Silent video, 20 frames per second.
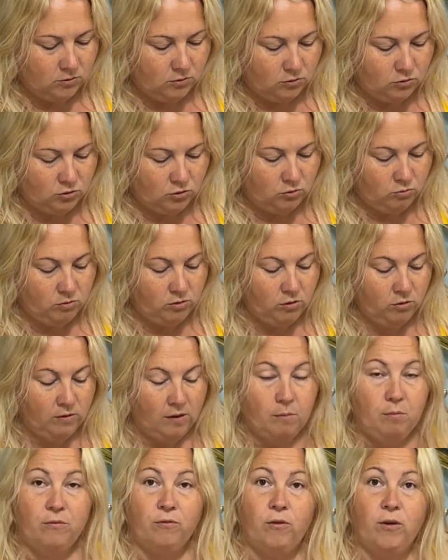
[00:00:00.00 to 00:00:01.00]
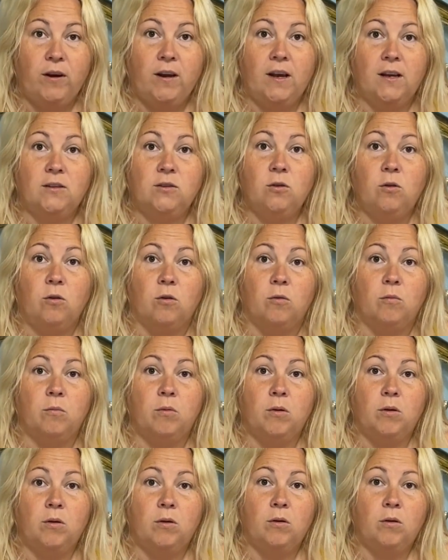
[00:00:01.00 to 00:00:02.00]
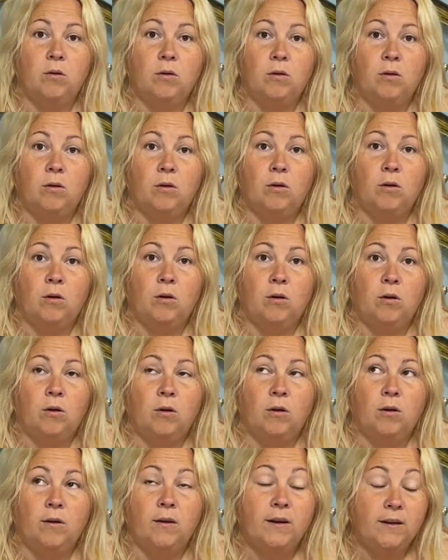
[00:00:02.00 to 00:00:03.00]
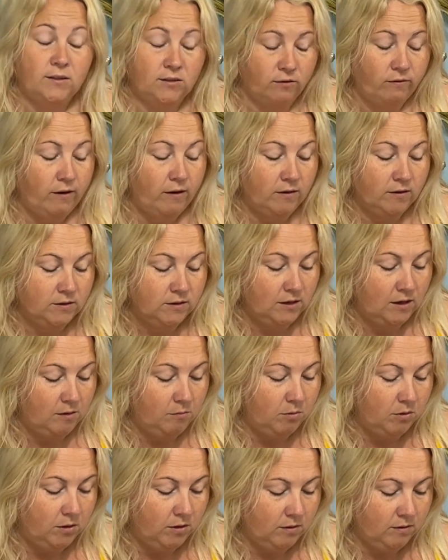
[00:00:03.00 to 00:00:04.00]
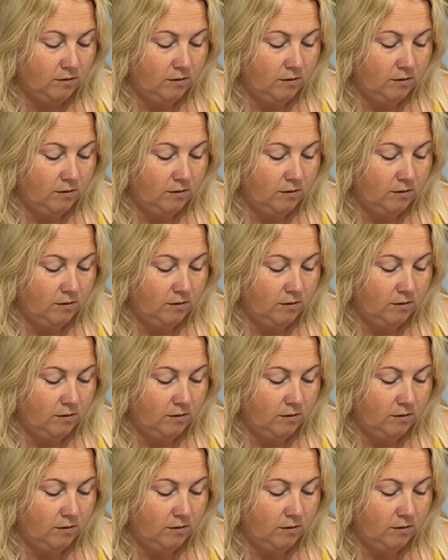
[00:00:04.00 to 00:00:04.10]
So should we do that before he gets up? He needs to write his name on